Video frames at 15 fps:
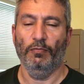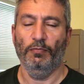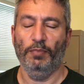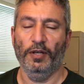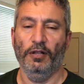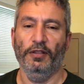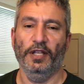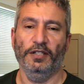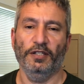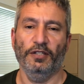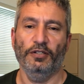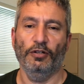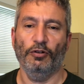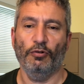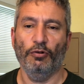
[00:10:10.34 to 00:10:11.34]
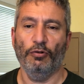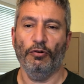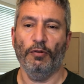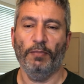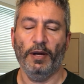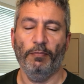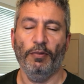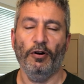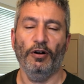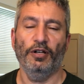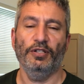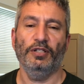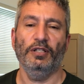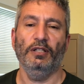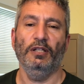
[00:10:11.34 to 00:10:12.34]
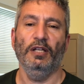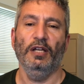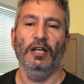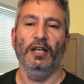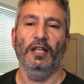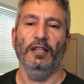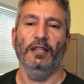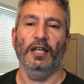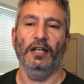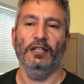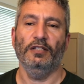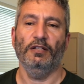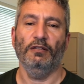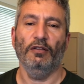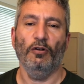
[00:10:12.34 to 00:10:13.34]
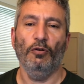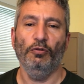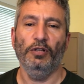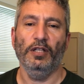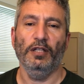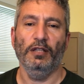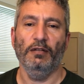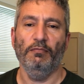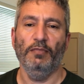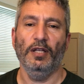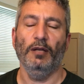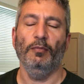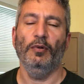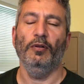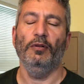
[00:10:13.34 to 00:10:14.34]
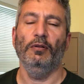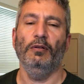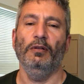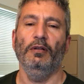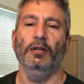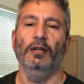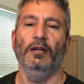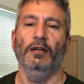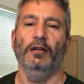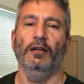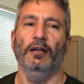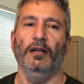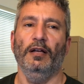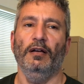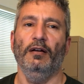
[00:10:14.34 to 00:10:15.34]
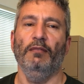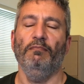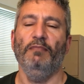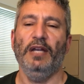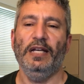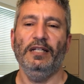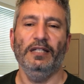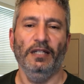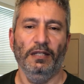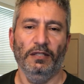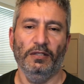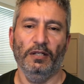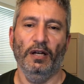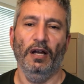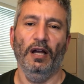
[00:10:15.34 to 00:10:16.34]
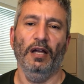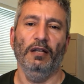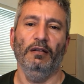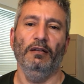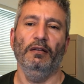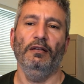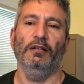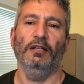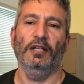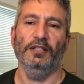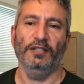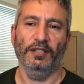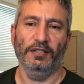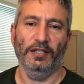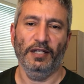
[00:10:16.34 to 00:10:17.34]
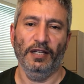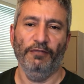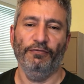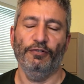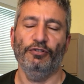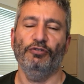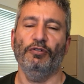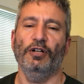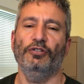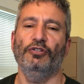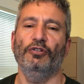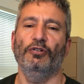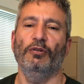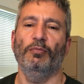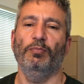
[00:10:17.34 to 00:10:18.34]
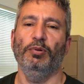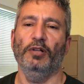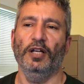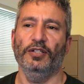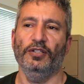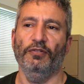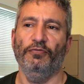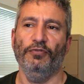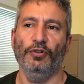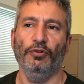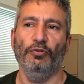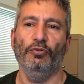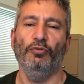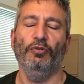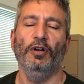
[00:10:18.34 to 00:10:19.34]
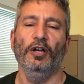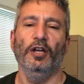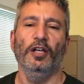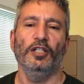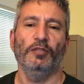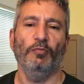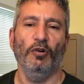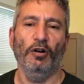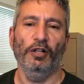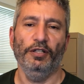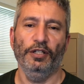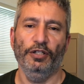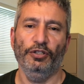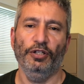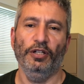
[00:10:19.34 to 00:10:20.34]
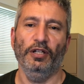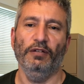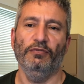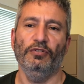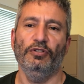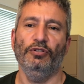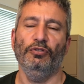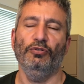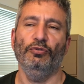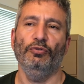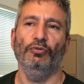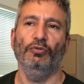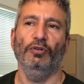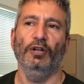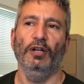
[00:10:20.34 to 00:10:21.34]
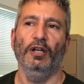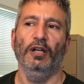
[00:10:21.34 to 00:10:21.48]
bill that's considered quote unquote bipartisan, that is only the minimal maintenance on existing infrastructure plus a few small initiatives to